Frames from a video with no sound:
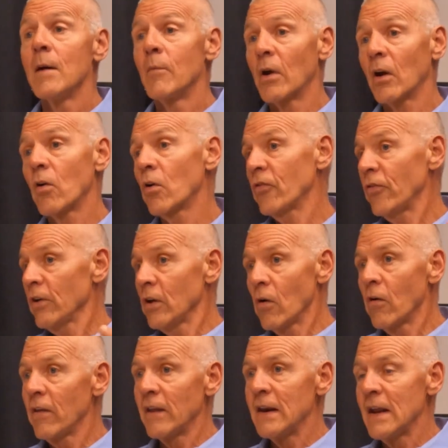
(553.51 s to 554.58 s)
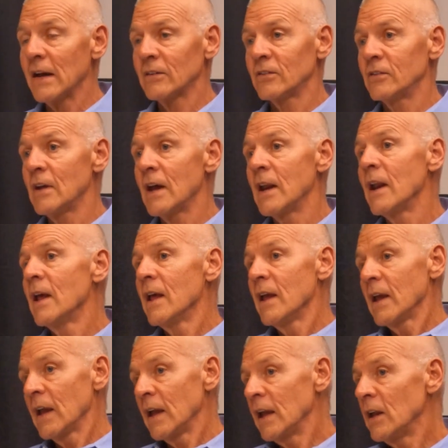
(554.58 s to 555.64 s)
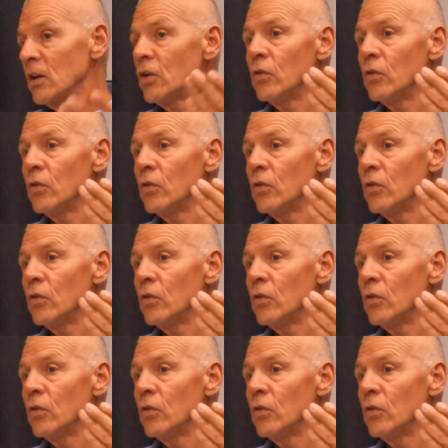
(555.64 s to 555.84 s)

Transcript: But of course, you can go to the next extent and